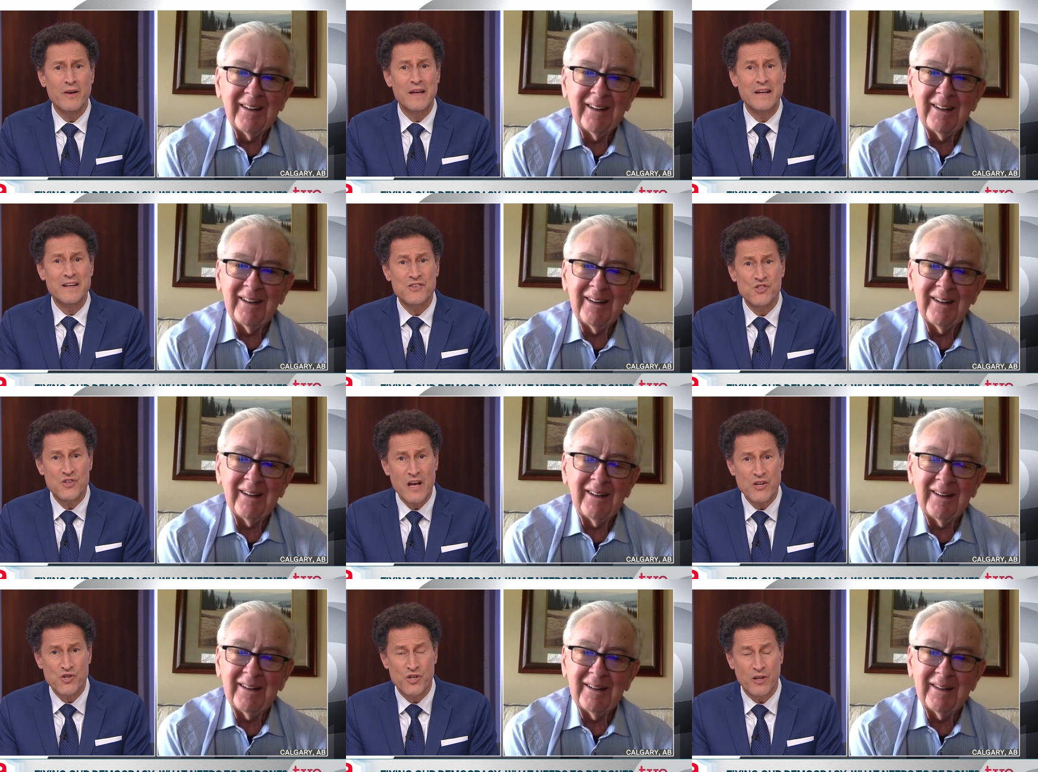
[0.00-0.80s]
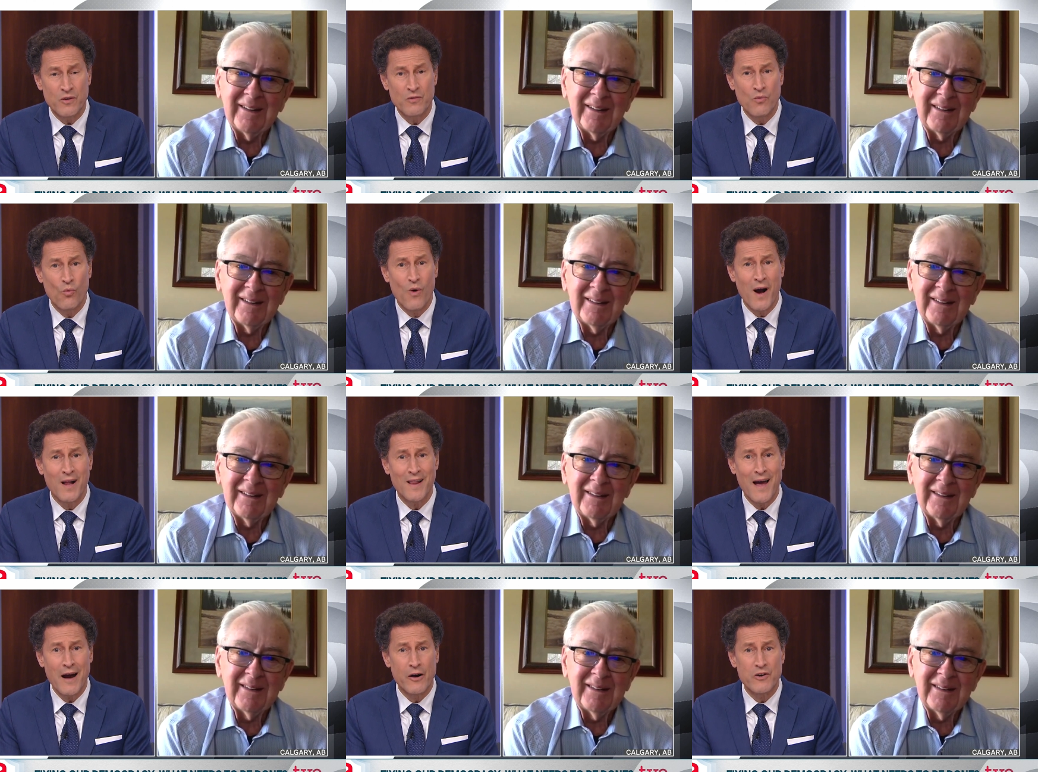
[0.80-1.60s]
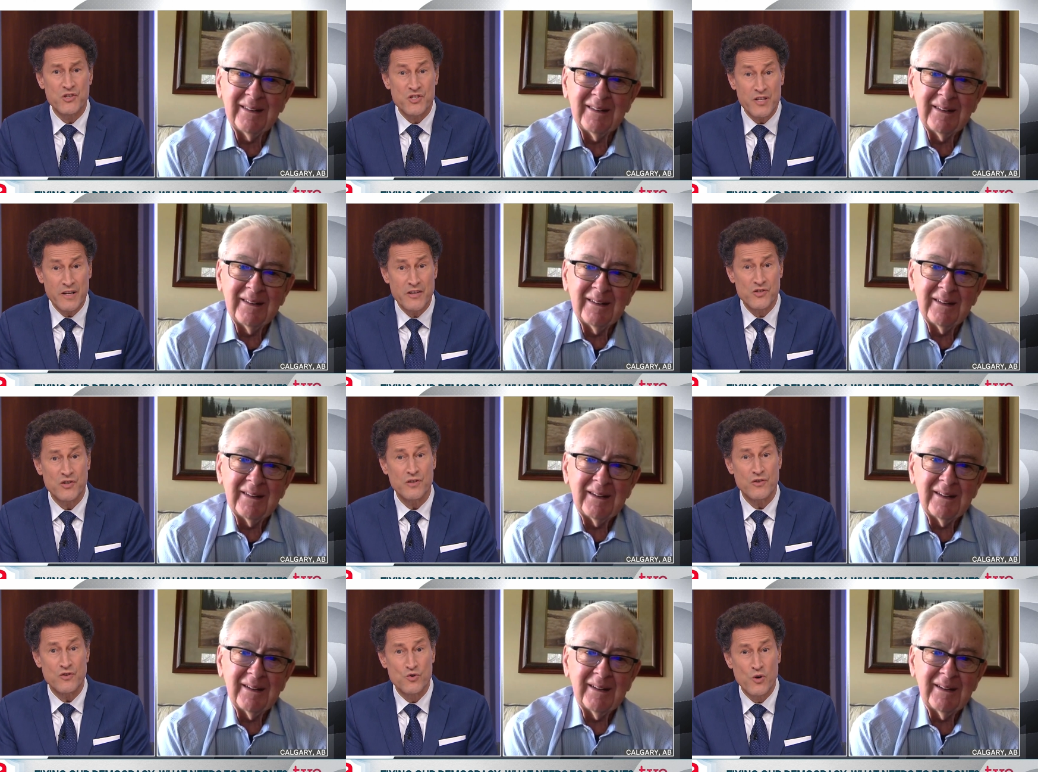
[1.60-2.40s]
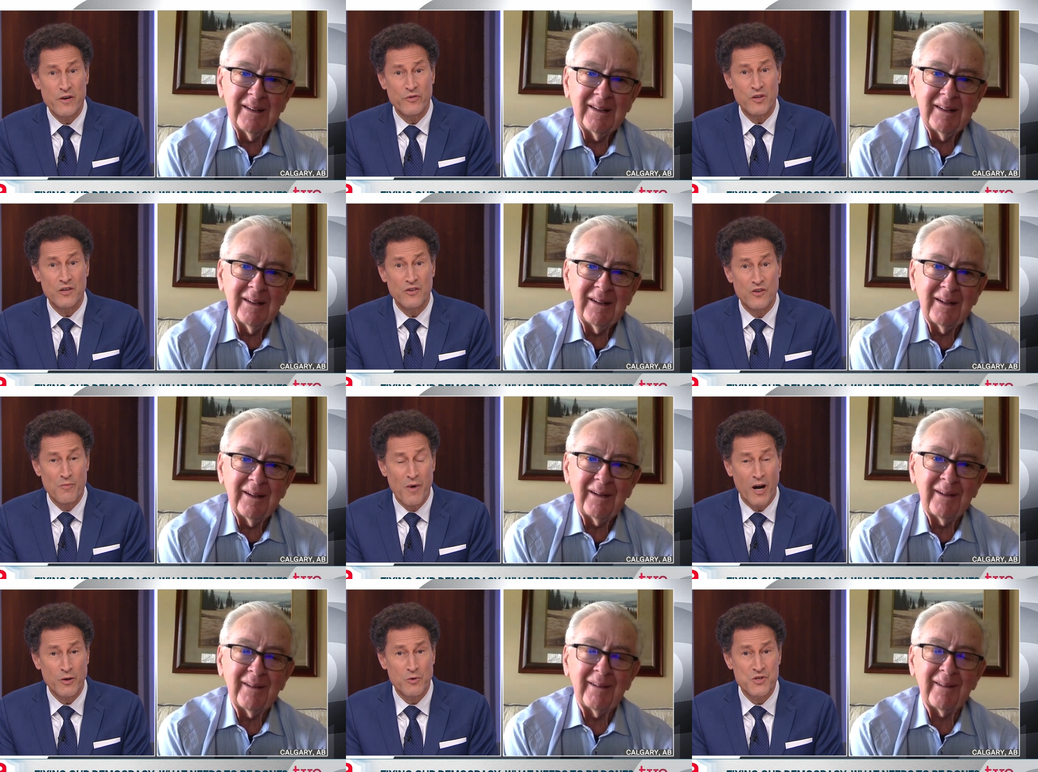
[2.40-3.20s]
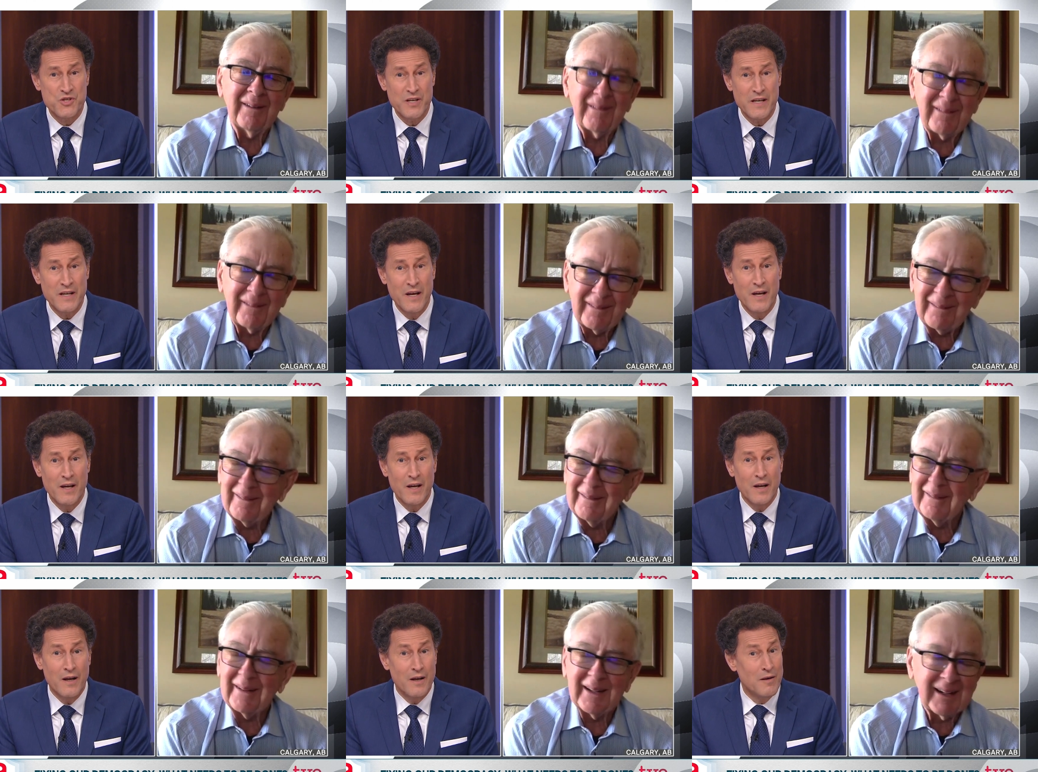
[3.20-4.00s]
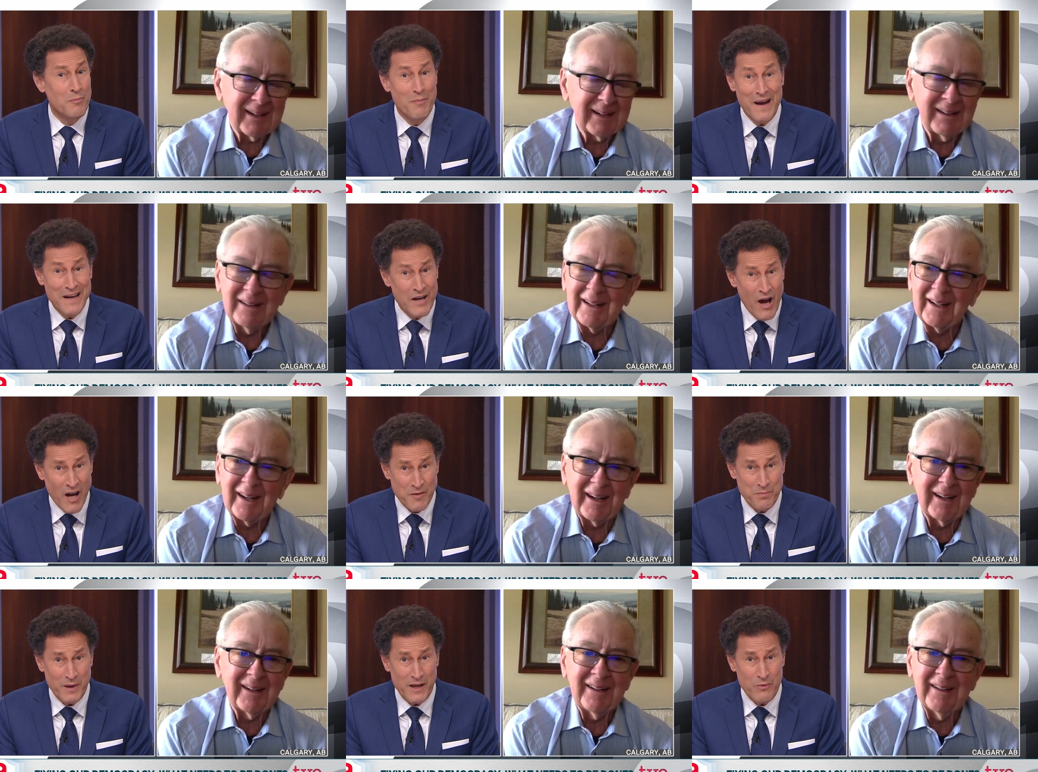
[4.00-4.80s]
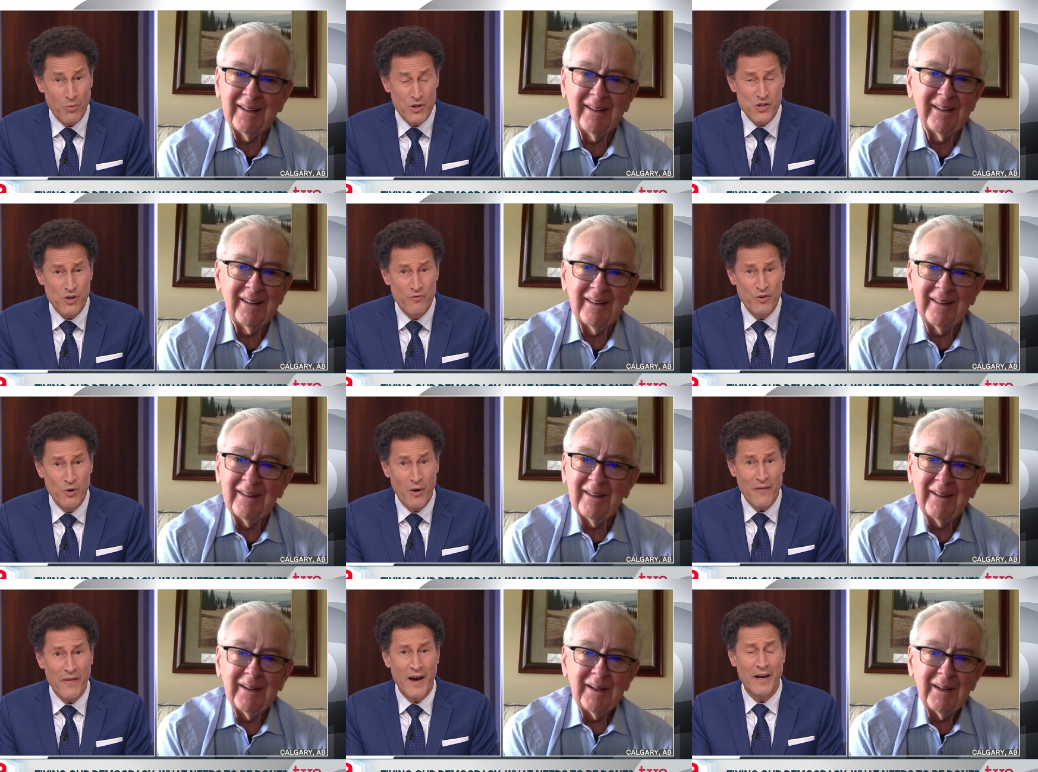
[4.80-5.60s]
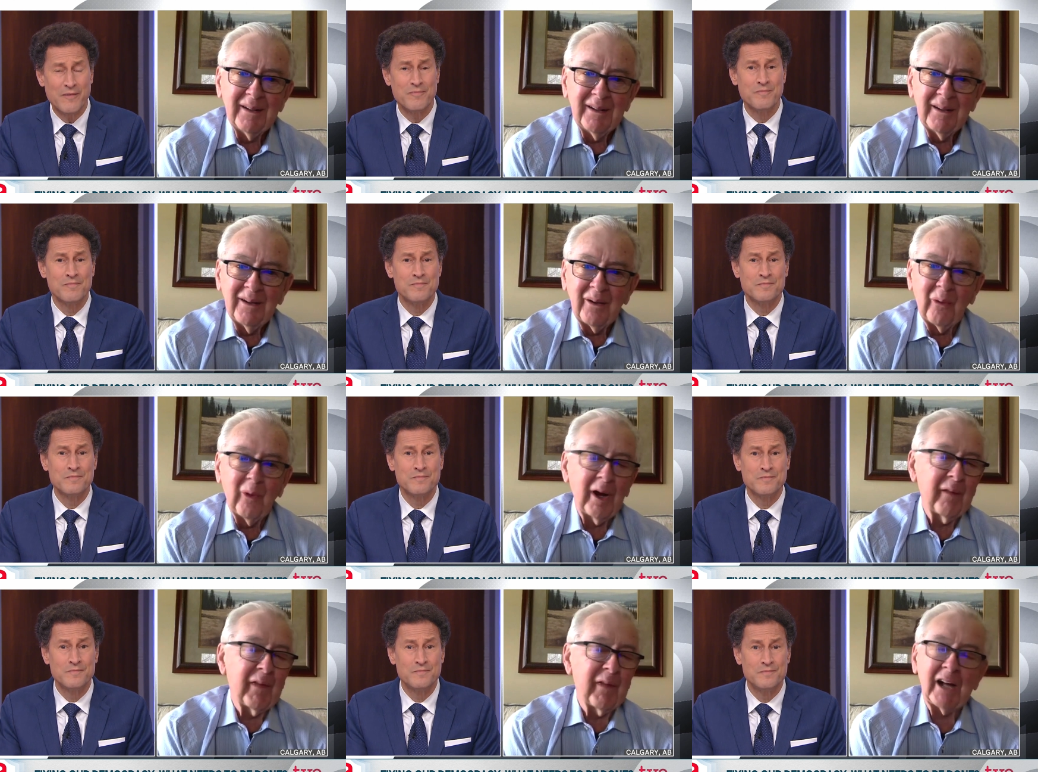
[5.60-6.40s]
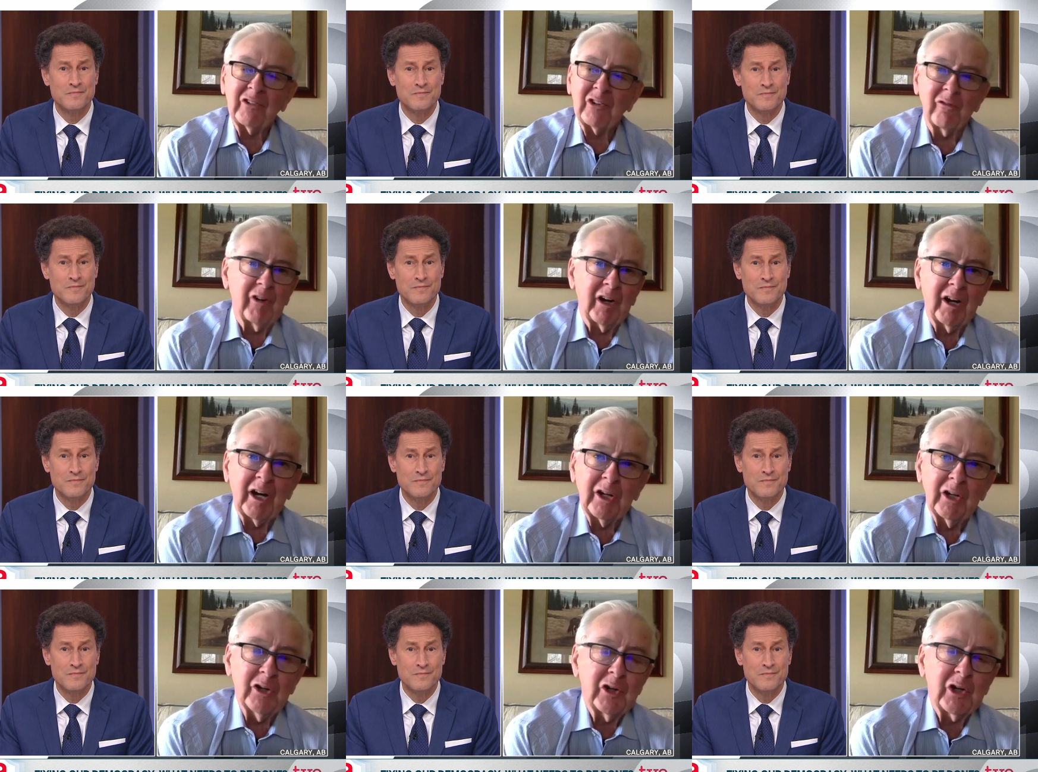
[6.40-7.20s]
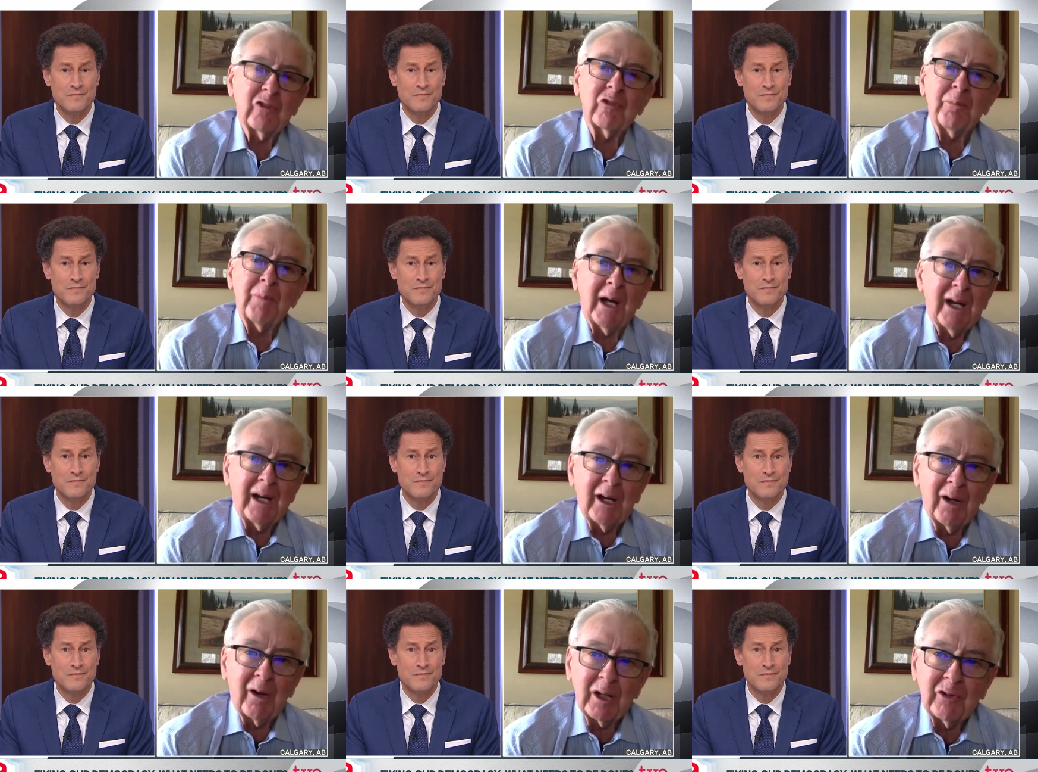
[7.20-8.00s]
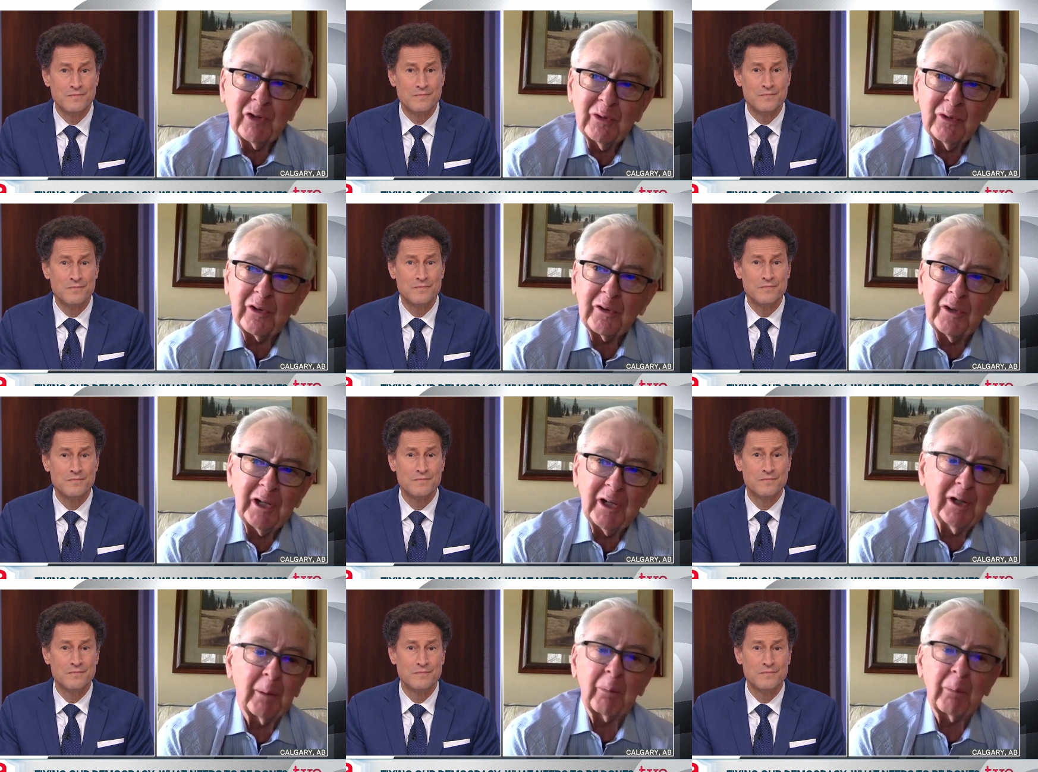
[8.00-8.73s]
Speaker 1: in ascension while our citizen driven democracy may not be. What's your view on that?
Speaker 2: Well, that's a very, you could spend uh, two or three of your